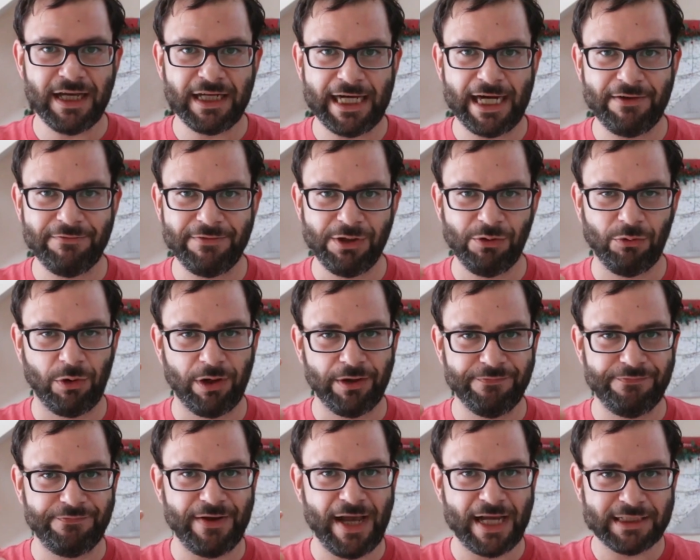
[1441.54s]
out everywhere.
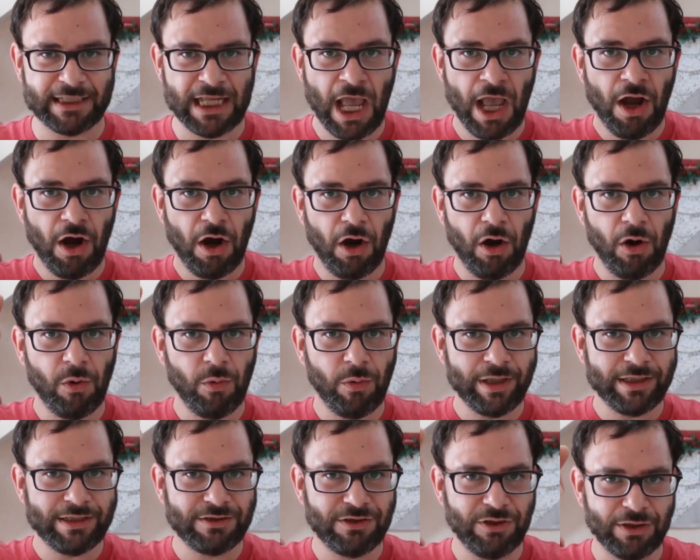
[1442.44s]
In fact,
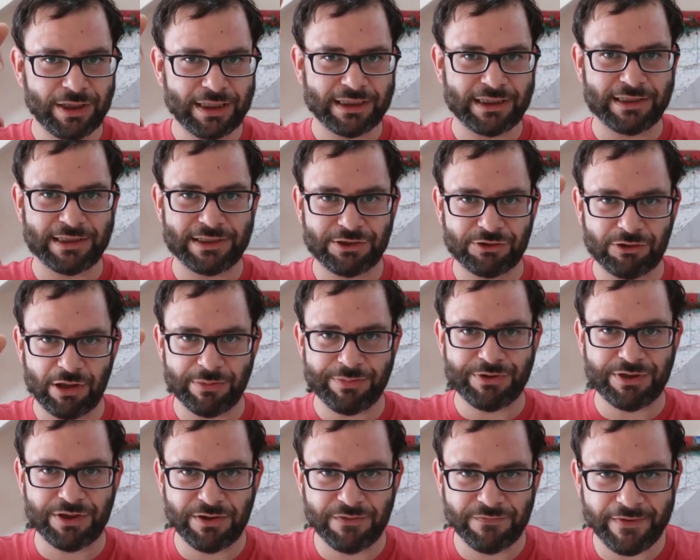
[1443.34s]
always look at the
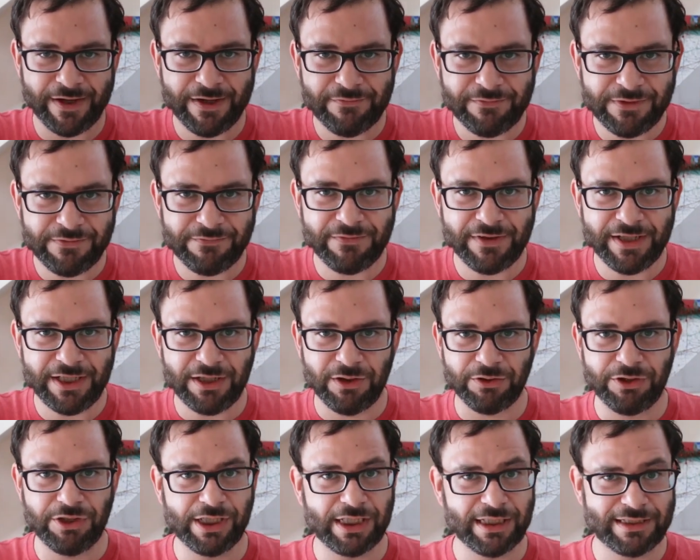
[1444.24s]
description of every
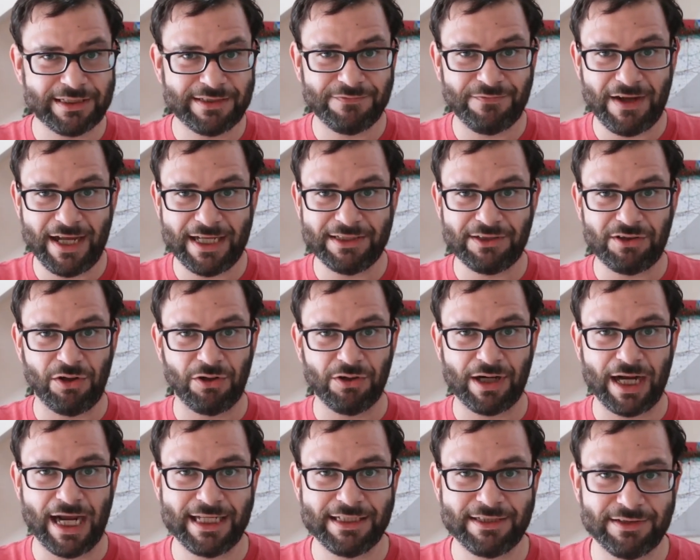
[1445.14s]
video. You can find
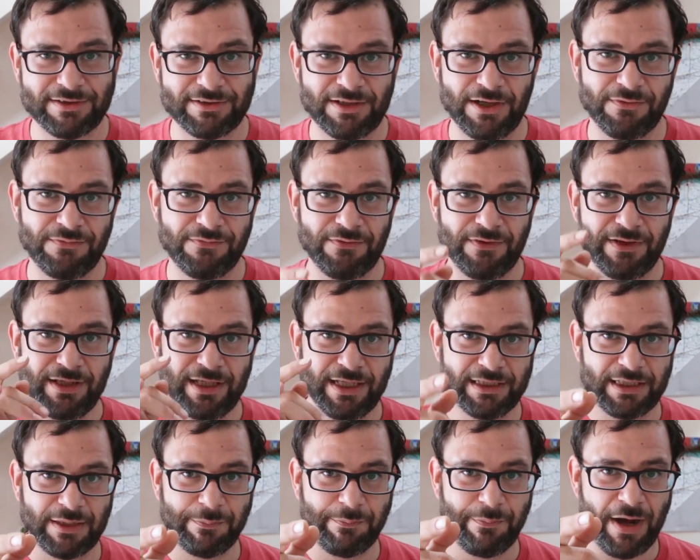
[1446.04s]
all kinds of stuff
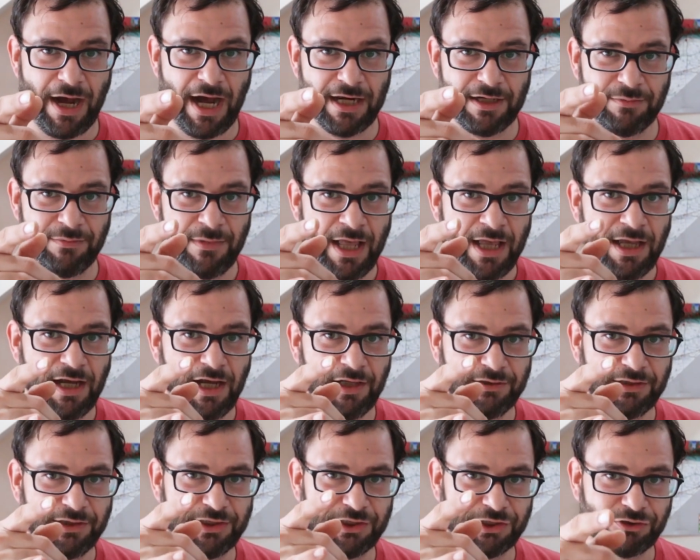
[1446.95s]
at the bottom
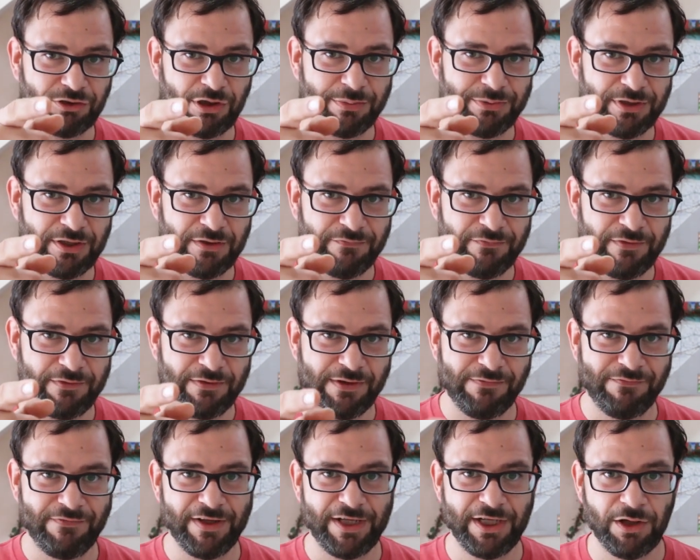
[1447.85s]
of the description of
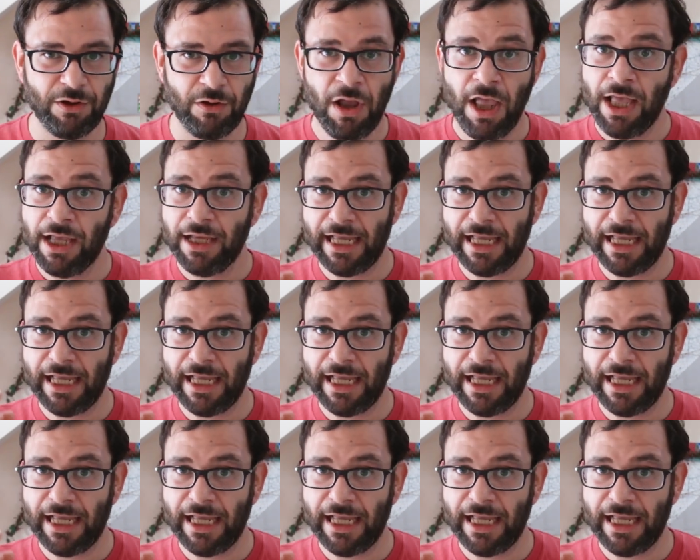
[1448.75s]
every video.